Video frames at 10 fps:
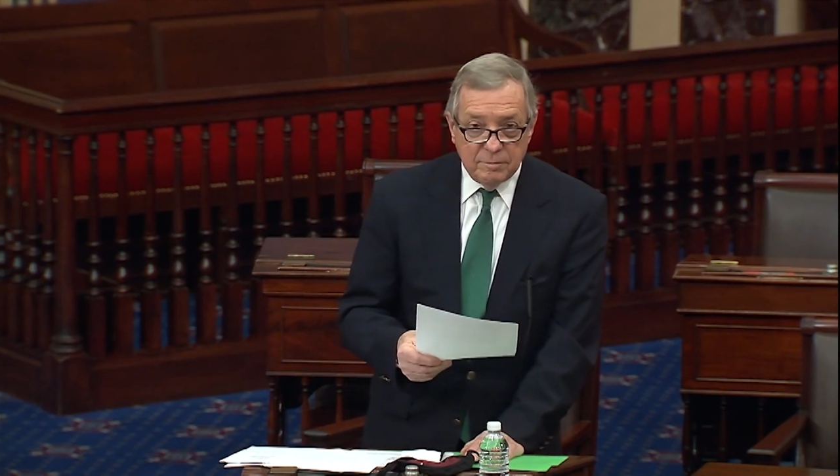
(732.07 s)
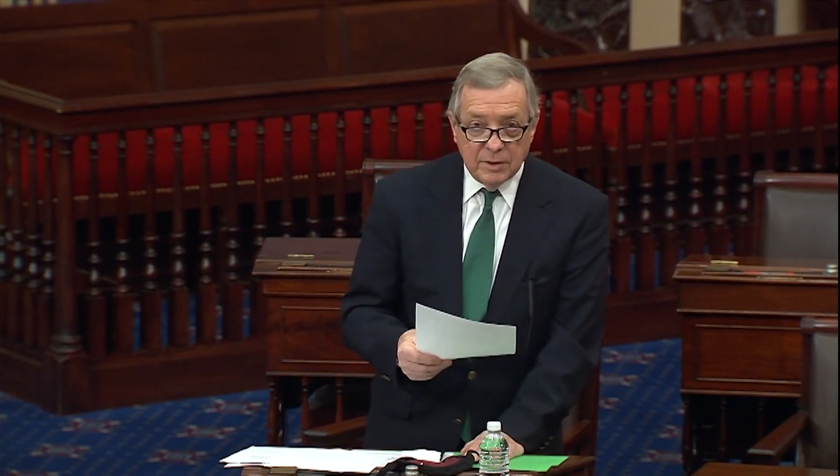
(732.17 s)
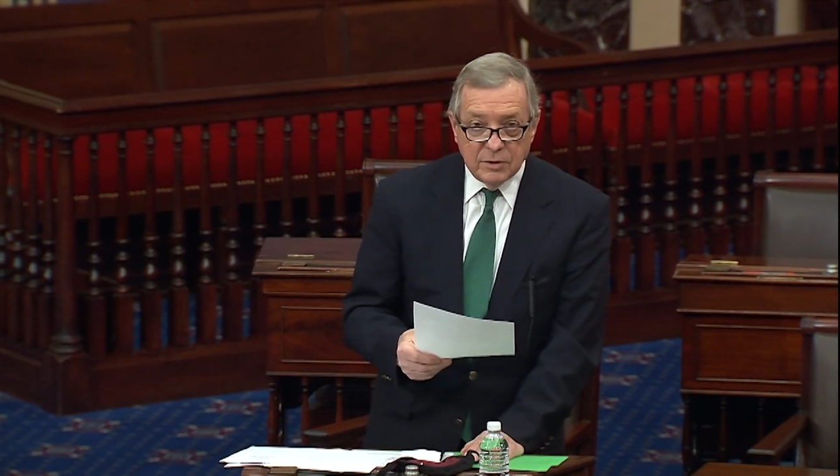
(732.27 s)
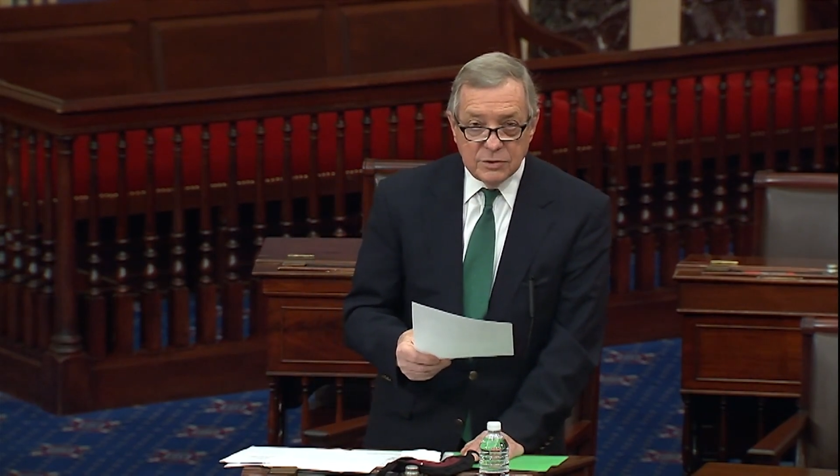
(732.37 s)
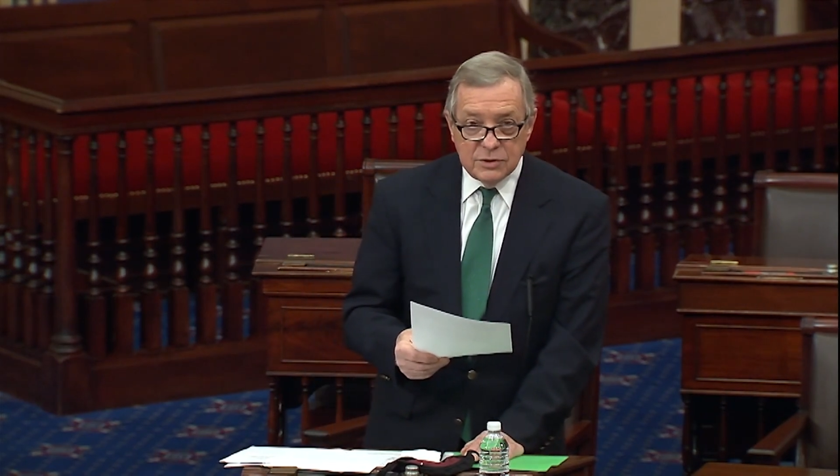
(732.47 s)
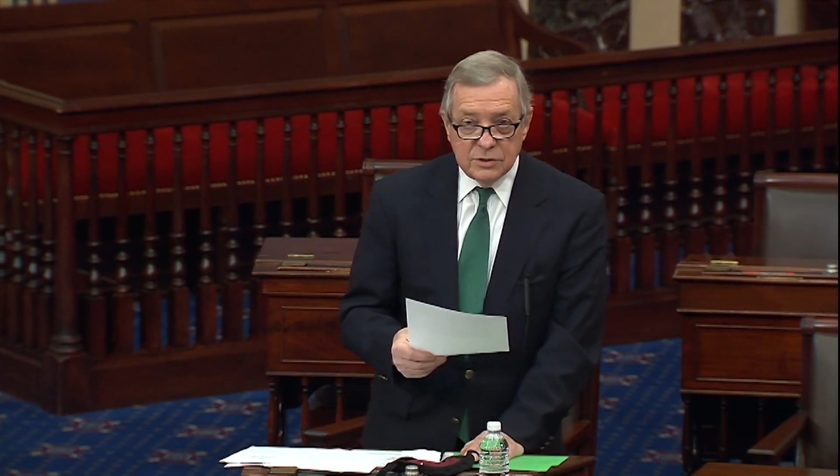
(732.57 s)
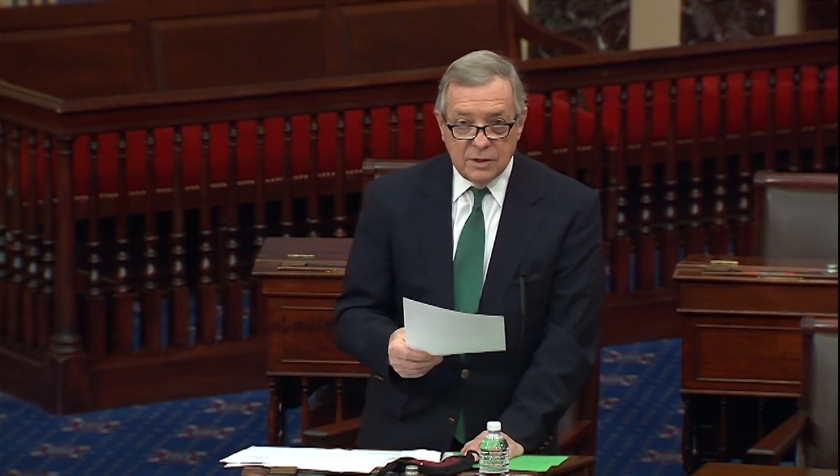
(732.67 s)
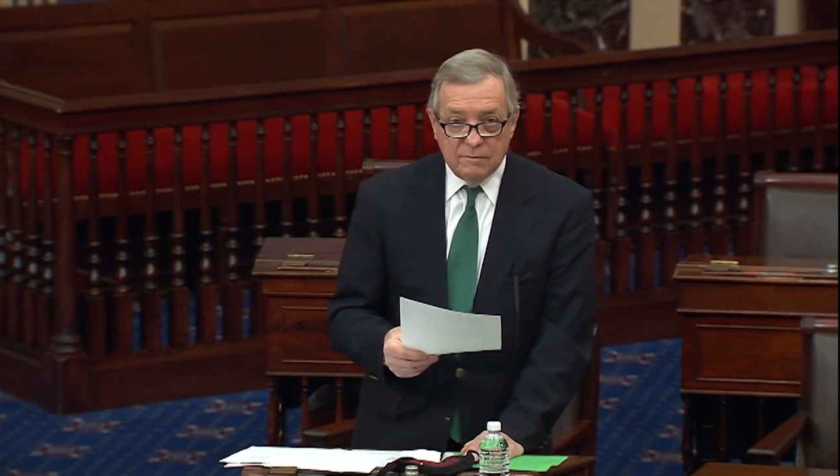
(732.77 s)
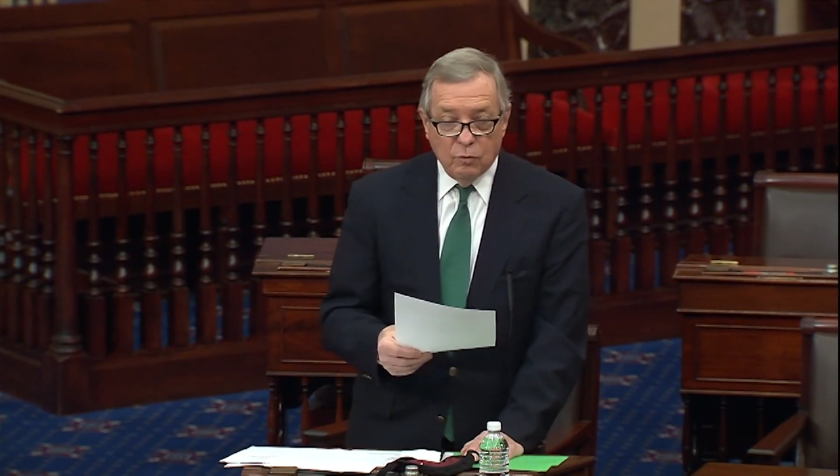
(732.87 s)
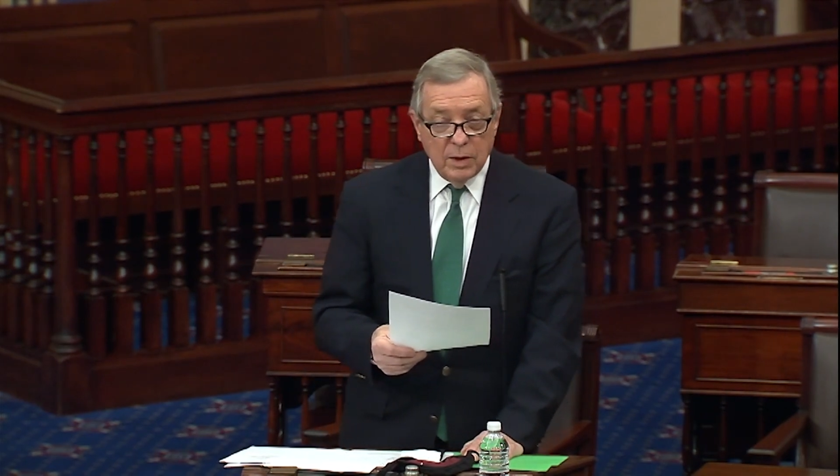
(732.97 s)
because
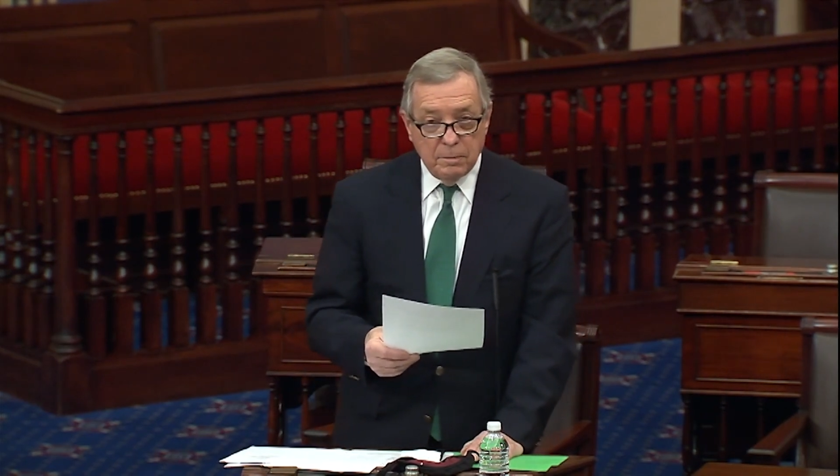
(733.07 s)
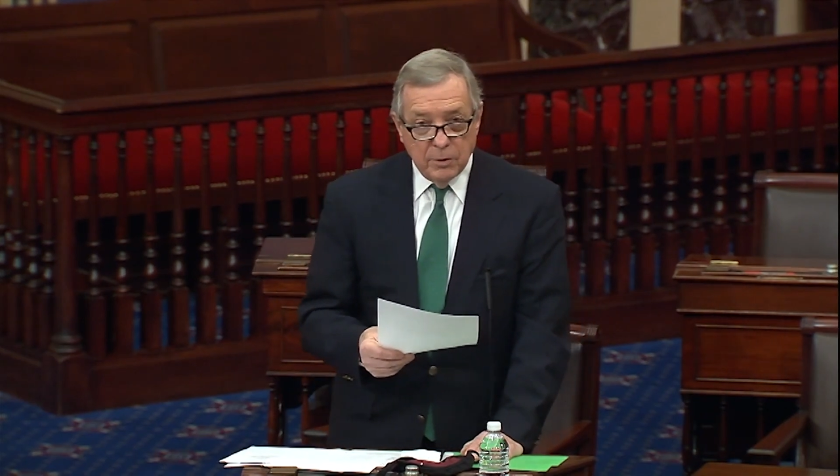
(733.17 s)
of one